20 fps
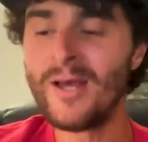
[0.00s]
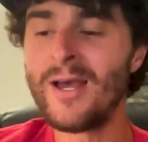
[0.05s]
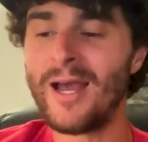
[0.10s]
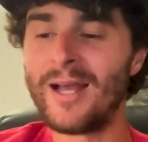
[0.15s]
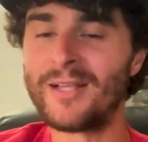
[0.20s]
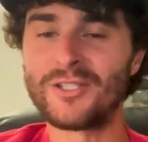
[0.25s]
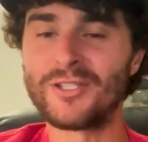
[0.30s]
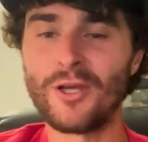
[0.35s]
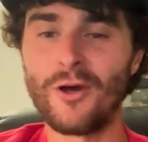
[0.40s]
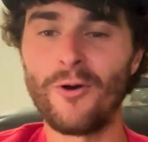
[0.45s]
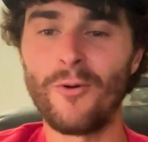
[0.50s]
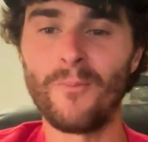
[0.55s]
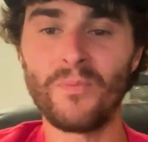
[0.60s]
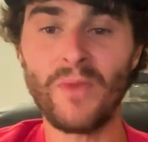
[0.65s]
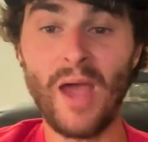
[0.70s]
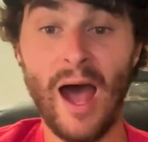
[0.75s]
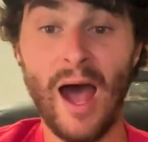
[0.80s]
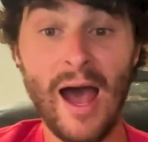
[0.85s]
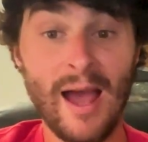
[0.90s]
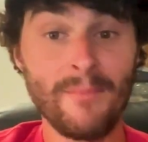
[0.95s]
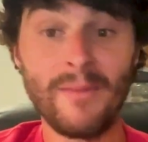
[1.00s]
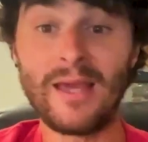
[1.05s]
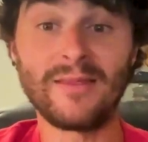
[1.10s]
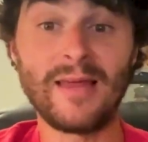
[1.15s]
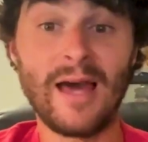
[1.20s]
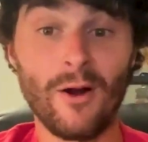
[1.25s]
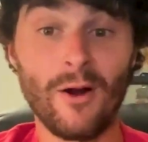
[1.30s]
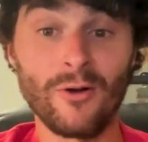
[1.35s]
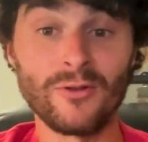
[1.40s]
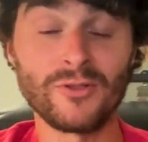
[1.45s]
And so I made
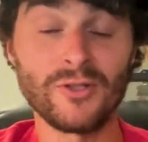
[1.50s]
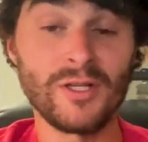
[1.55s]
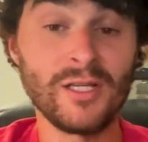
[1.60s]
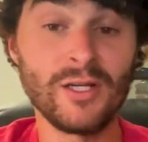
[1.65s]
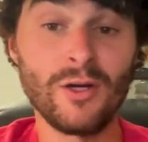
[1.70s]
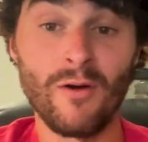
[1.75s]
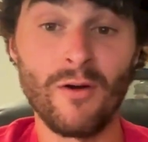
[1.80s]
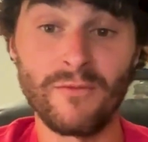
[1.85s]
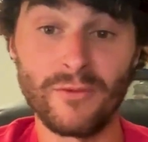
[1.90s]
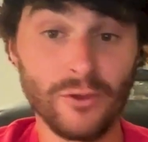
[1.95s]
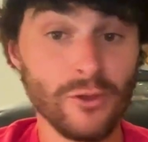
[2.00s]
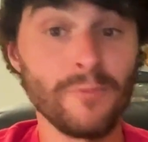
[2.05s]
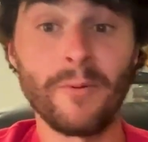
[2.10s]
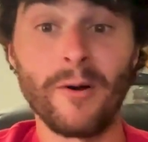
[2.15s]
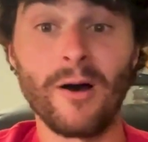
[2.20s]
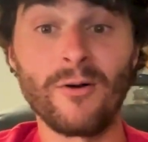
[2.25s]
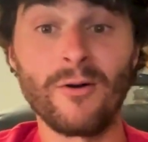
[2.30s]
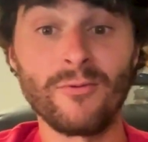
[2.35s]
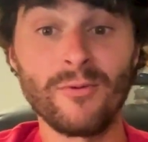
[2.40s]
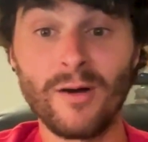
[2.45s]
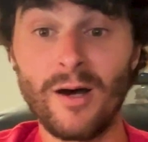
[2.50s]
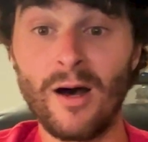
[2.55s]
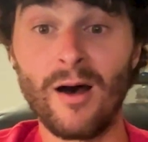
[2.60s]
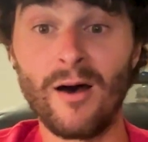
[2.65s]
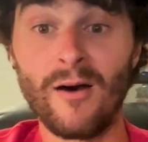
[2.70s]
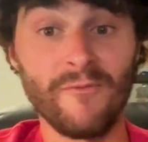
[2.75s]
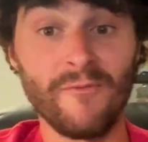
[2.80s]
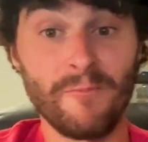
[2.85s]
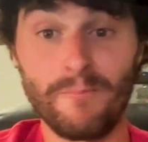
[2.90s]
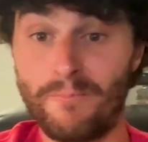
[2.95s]
that alter ego of Lupo,
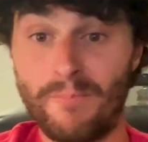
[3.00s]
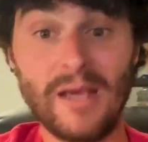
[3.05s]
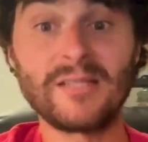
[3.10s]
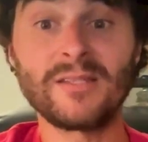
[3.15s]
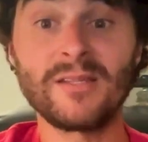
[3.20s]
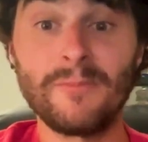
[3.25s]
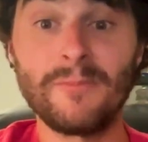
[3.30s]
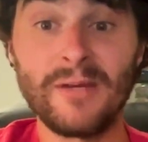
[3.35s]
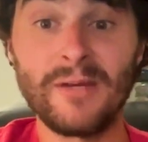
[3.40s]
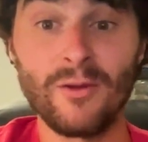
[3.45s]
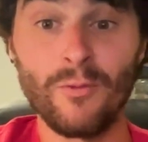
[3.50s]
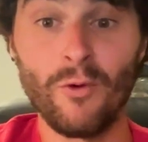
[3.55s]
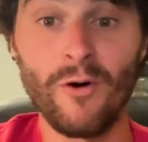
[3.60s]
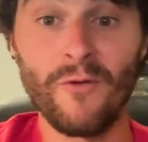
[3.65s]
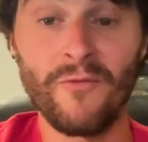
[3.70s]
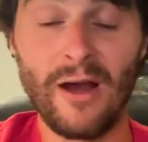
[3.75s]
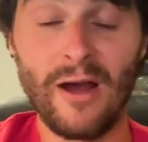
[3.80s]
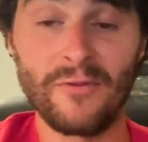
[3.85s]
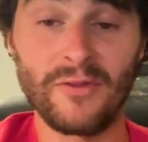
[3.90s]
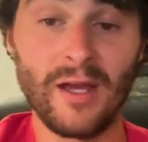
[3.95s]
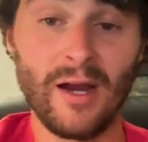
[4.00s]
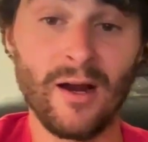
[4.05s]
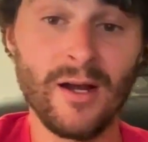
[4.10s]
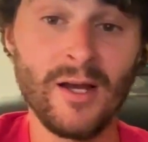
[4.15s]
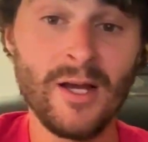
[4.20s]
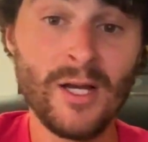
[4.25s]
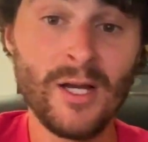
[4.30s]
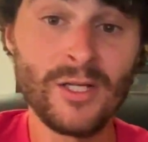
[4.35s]
of basically being the wolf out there.